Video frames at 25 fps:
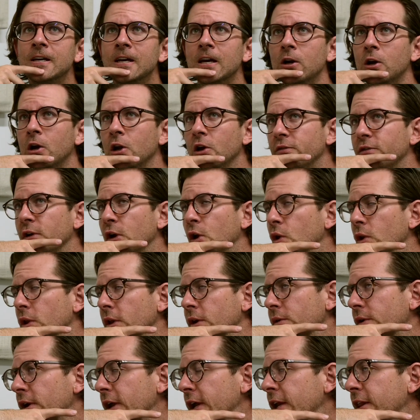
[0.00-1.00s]
I don't know if it
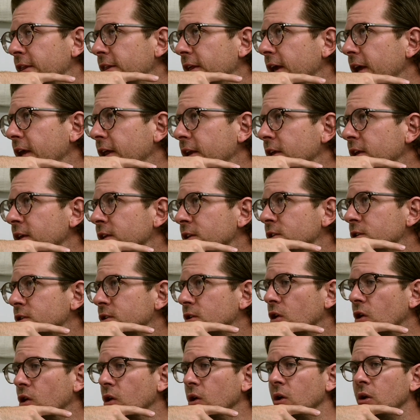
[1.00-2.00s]
only ran in the 80s,
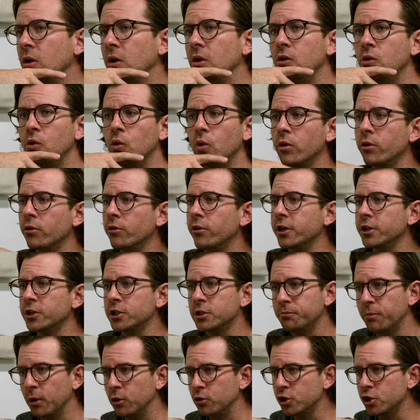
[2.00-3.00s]
called Northern
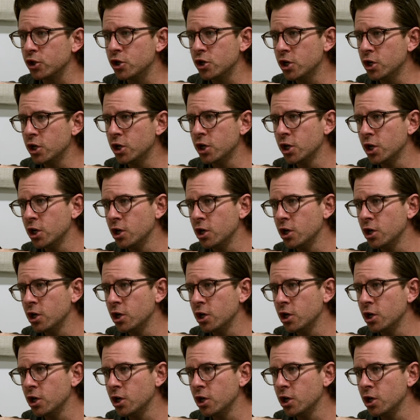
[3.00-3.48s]
Exposure.